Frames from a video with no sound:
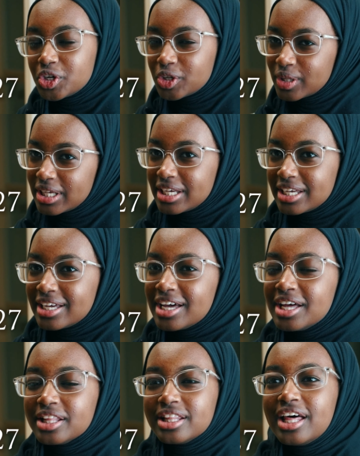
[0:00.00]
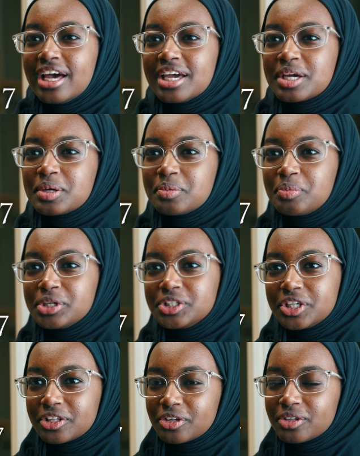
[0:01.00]
early, like
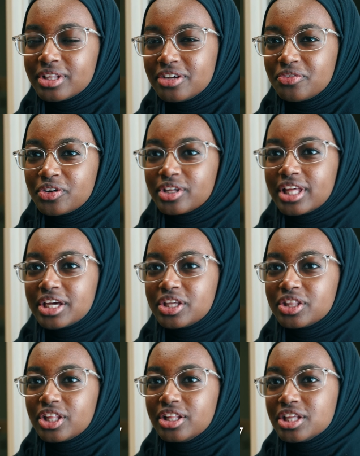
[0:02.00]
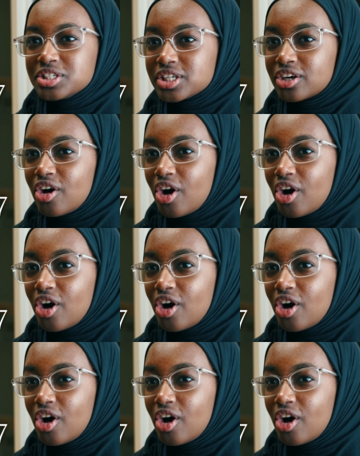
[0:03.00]
particularly for like the list of